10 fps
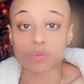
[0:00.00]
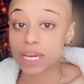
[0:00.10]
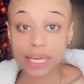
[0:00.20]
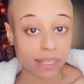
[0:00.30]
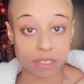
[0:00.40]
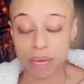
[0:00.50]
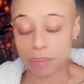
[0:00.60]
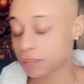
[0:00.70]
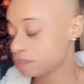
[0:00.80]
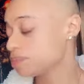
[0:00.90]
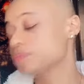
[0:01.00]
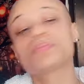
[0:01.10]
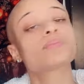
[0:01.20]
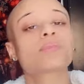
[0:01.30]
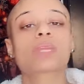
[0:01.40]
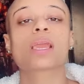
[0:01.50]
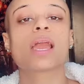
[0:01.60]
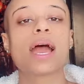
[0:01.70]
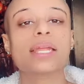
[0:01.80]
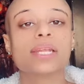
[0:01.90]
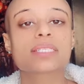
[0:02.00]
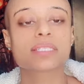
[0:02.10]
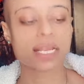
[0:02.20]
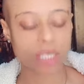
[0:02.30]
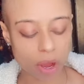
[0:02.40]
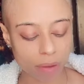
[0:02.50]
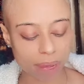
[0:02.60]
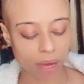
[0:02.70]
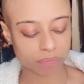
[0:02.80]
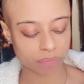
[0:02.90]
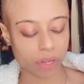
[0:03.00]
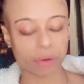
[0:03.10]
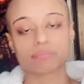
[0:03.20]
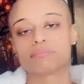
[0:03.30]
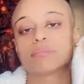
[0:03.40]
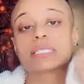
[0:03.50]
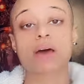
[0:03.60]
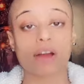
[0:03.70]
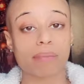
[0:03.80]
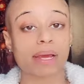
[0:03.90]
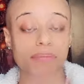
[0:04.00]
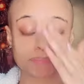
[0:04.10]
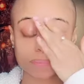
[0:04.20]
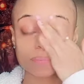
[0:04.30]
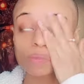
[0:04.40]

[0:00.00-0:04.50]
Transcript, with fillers: It's ridiculous, baby. And let's not talk about, no, let's talk about it